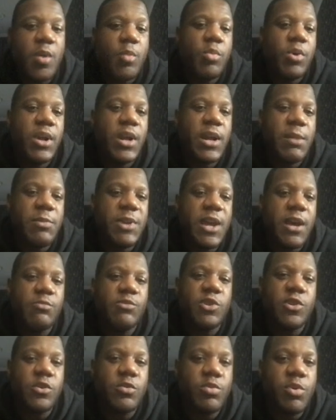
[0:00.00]
But um, yeah, I'm
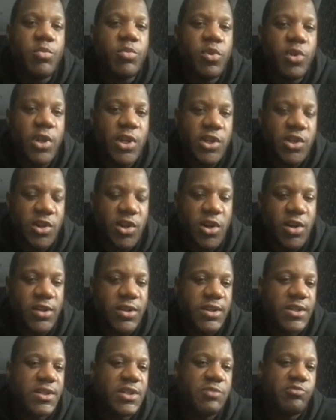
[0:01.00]
super bullish
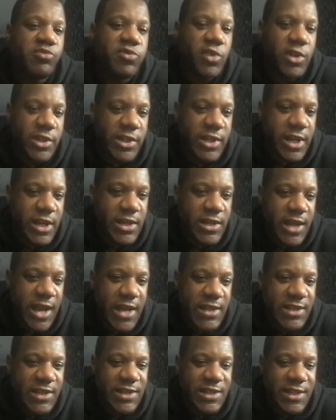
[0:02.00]
on this project
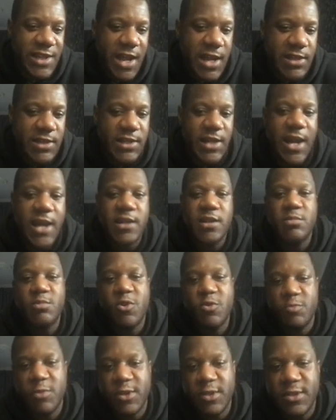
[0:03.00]
as it stands at the
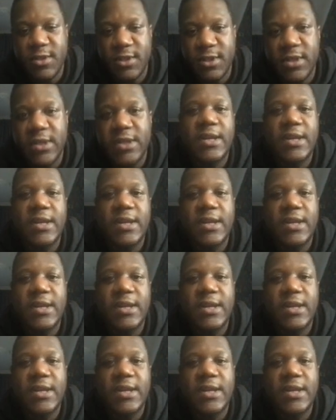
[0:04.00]
moment.